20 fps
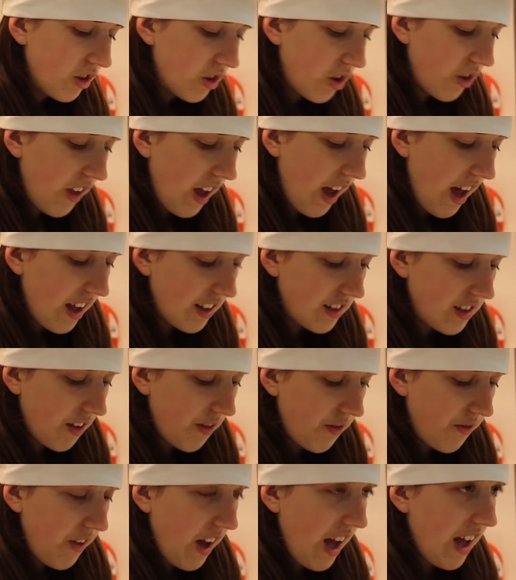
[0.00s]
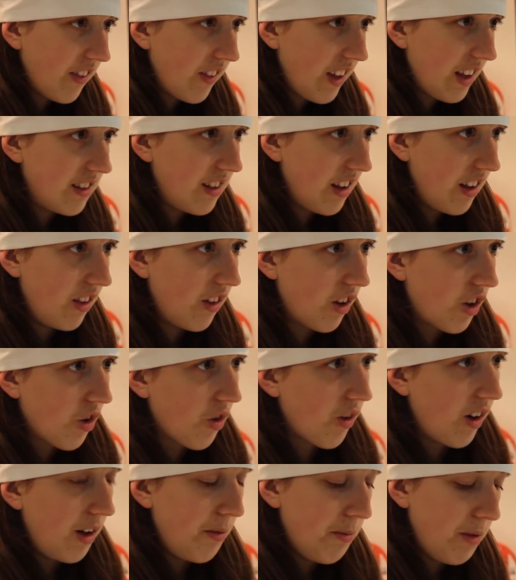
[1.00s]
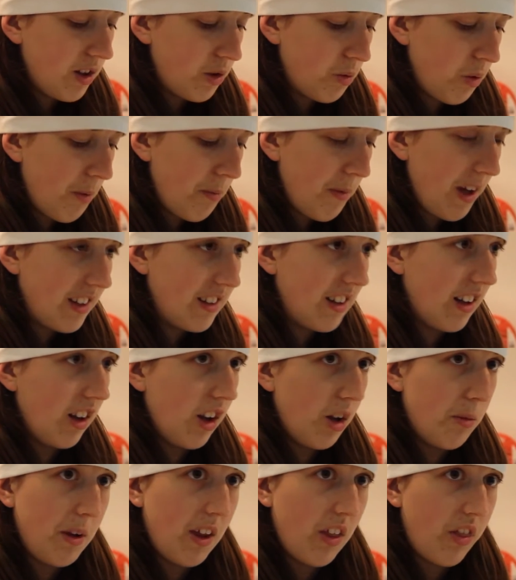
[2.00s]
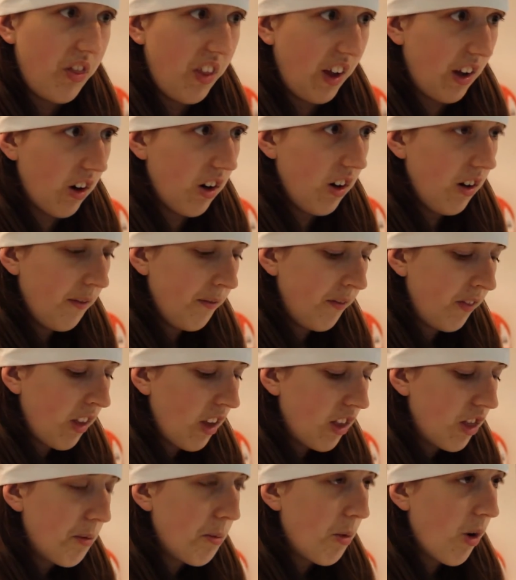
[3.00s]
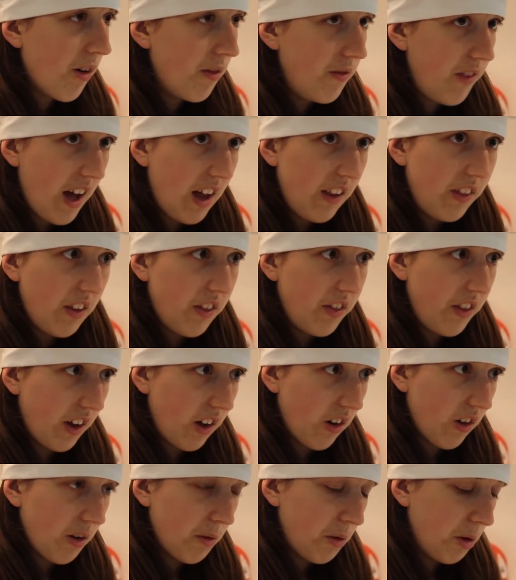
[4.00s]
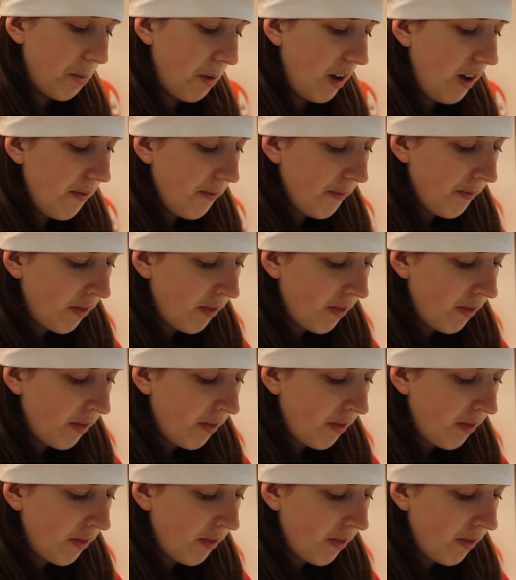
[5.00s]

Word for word: So that fat that's in the cream is what makes it a little bit thicker. The more fat, the thicker it will be.